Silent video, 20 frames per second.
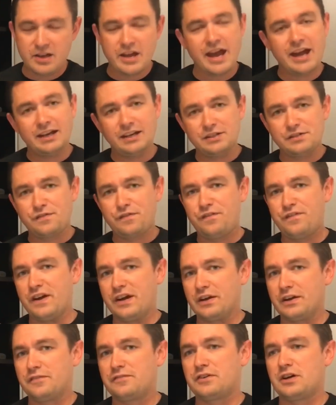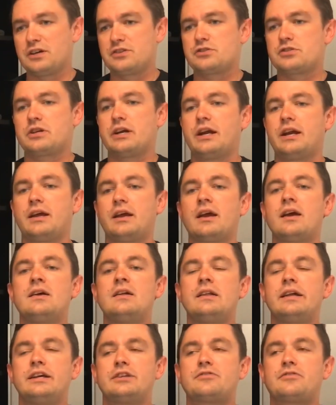And it's very frustrating.
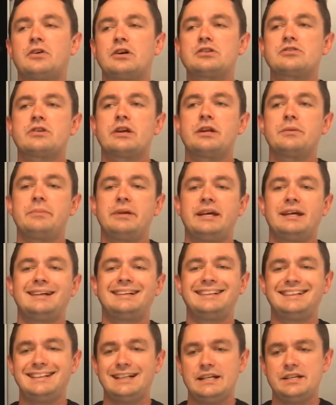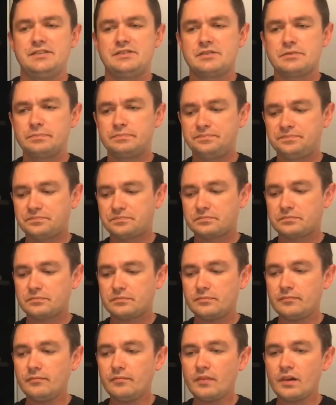It's frustrating because
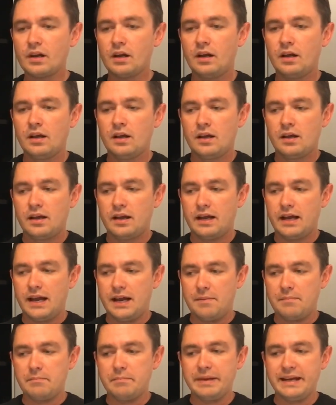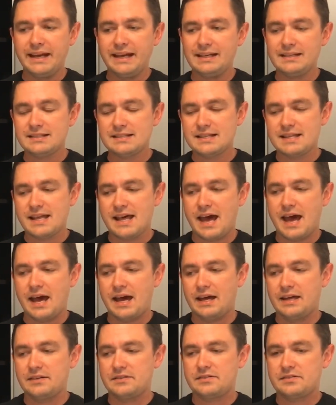it means
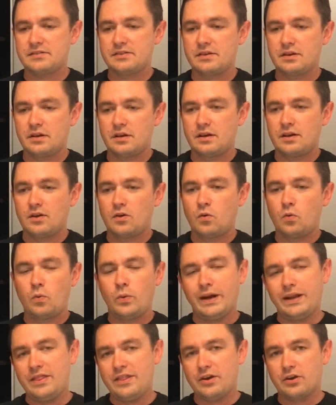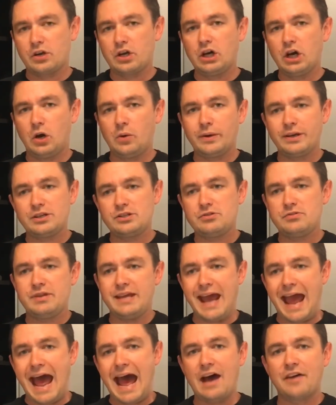that when they're going to
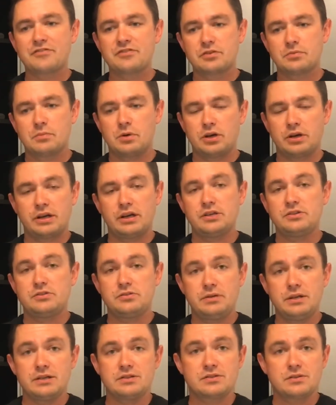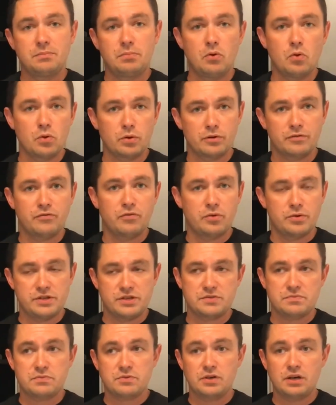the aftermarket to get support for
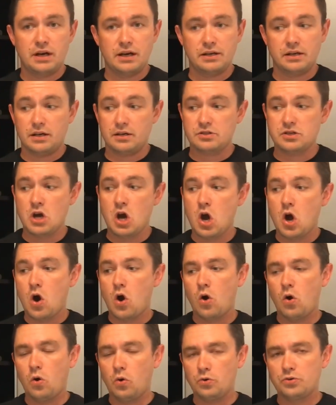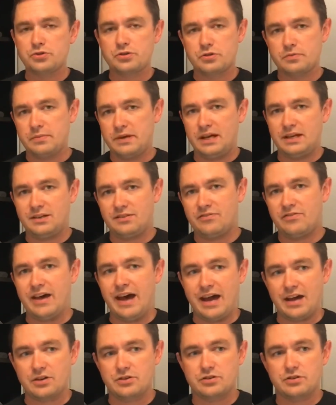this product, holster
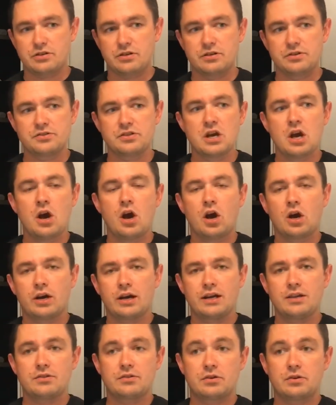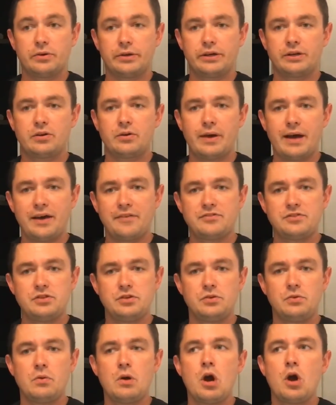manufacturers are either going to have
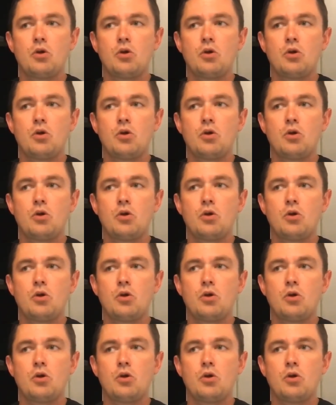to